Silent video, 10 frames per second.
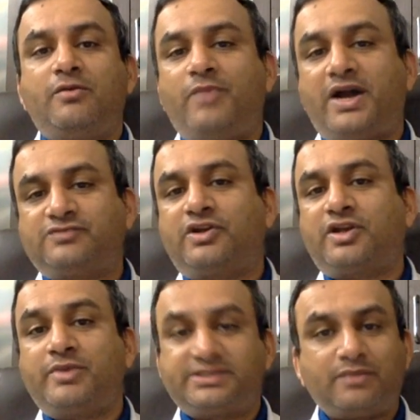bachelor
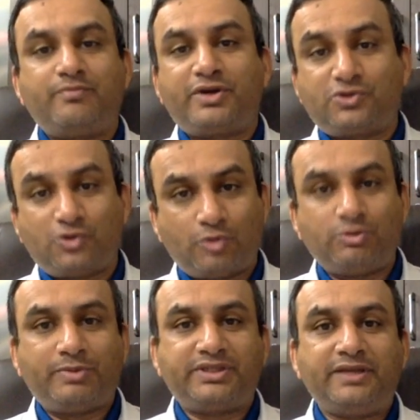remedies compared to
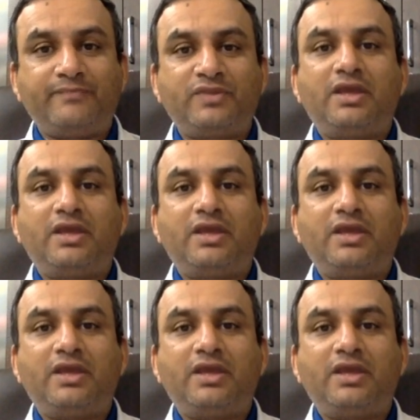homeopathy,